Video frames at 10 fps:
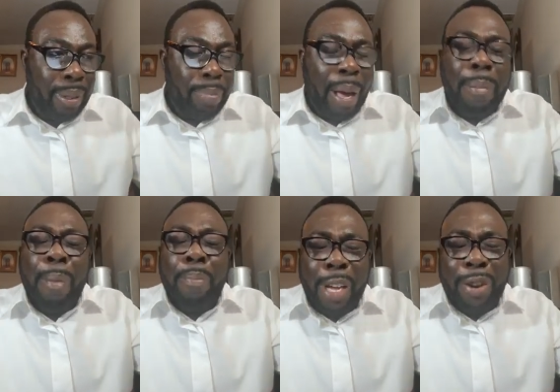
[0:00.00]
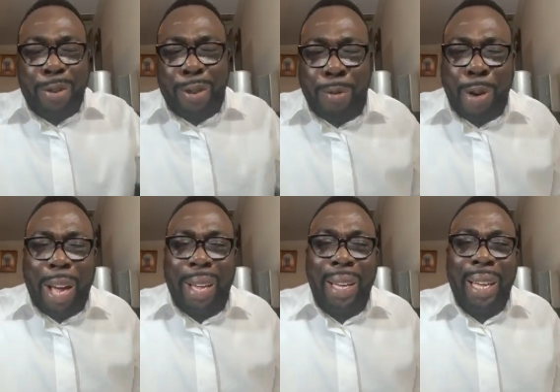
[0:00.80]
Dama be anyone
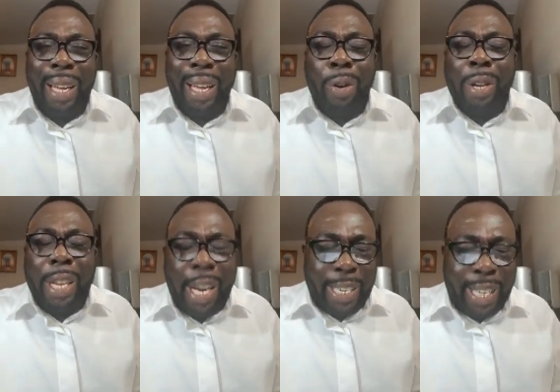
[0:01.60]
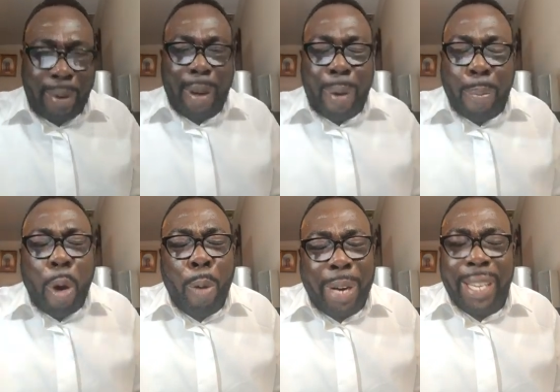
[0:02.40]
more. Oh, you're a Jawa, what
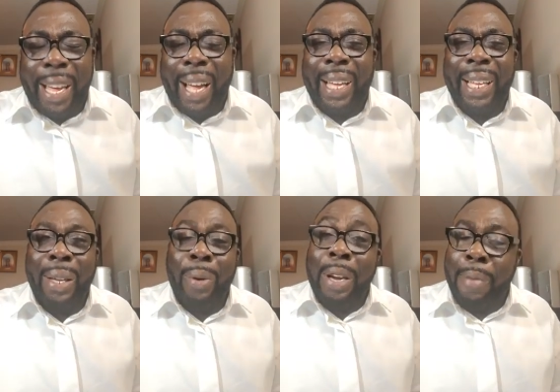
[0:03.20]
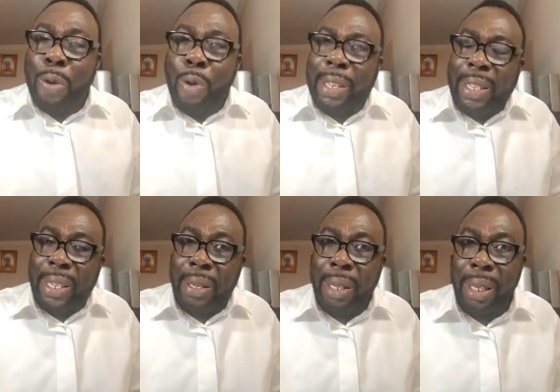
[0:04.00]
Bobra ye. When you make
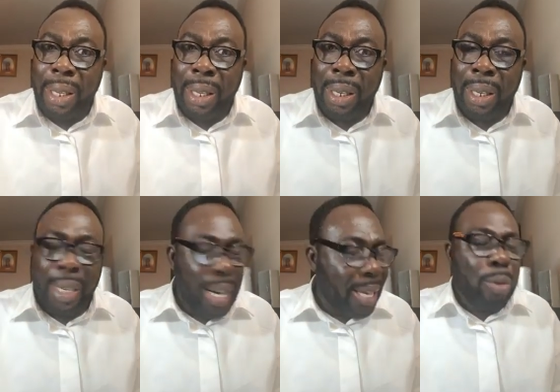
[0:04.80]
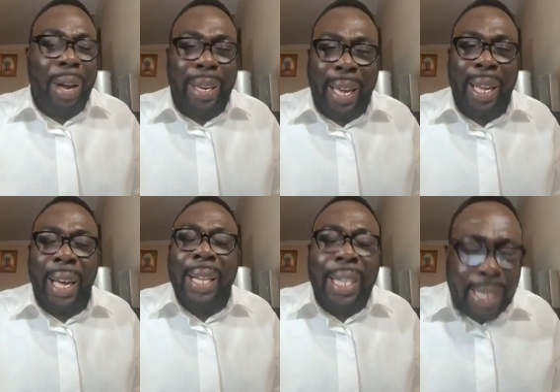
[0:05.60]
that is why uh,
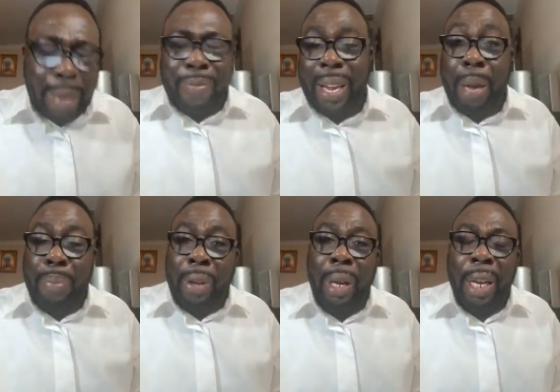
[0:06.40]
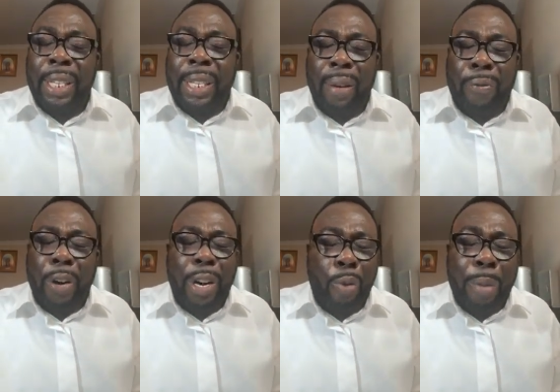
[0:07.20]
it's the same thing. It's uh,
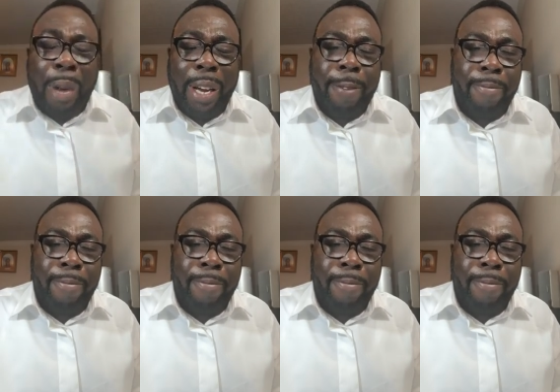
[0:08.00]
for the woman.